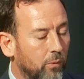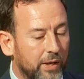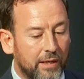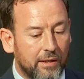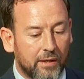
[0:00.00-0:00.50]

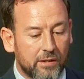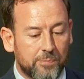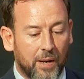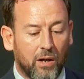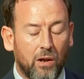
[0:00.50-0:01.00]
We
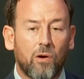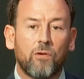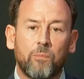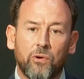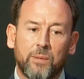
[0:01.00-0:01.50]
spent a lot
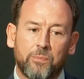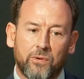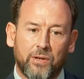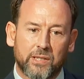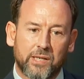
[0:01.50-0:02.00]
of money
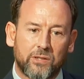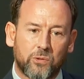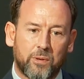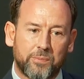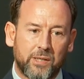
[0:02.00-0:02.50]
putting the
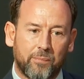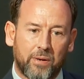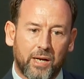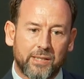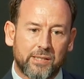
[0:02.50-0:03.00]
intellectual property in
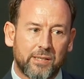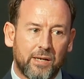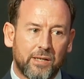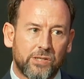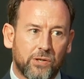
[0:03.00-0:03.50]
place.
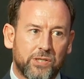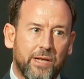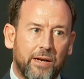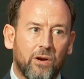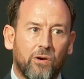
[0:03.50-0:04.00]
So to
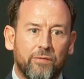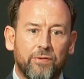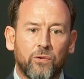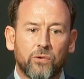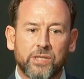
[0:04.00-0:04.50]
then not
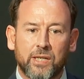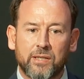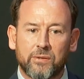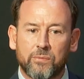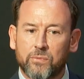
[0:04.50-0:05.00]
enforce
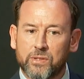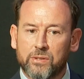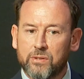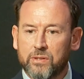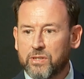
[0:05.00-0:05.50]
it
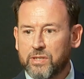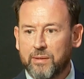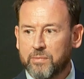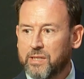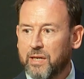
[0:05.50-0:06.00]
was just
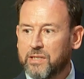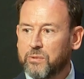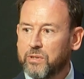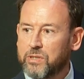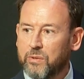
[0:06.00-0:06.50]
seemed silly
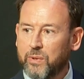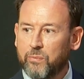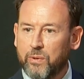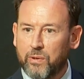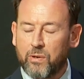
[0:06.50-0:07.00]
to us. So we
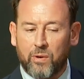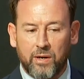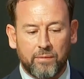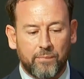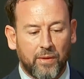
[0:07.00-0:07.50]
were
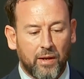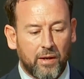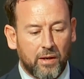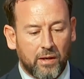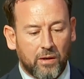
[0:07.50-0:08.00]
quite
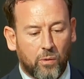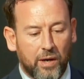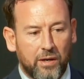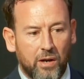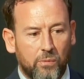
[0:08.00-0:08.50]

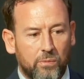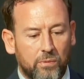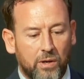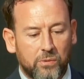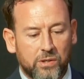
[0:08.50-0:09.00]

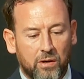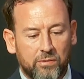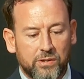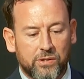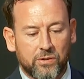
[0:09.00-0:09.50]
no
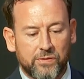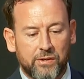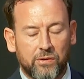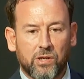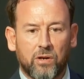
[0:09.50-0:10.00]
tolerance, sort of
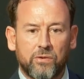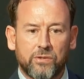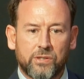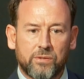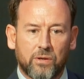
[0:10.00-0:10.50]
zero
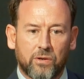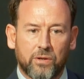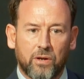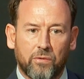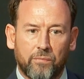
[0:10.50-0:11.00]
tolerance
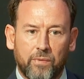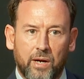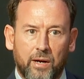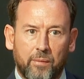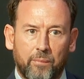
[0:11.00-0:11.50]

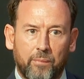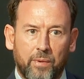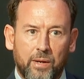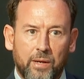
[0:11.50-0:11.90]
on